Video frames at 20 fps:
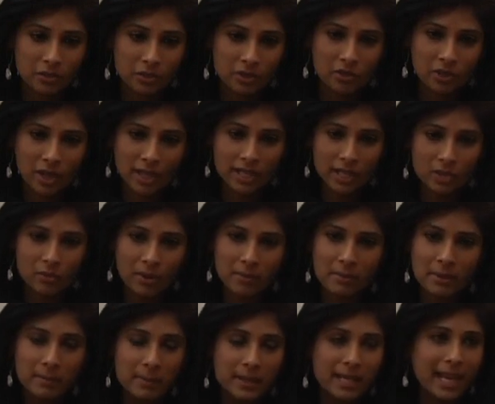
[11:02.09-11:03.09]
so the Chinese
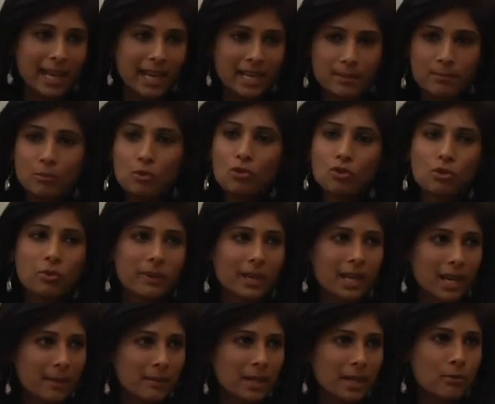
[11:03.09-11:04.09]
renminbi has moved to
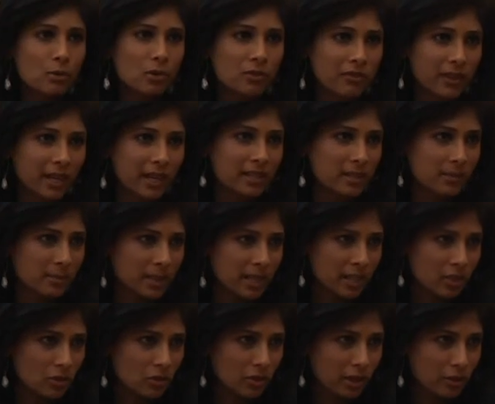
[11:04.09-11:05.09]
becoming a more
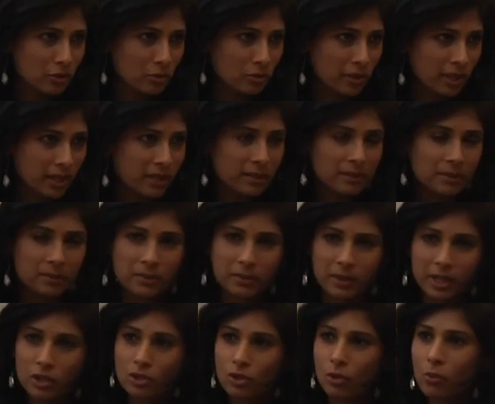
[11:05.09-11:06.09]
flexible exchange rate, right?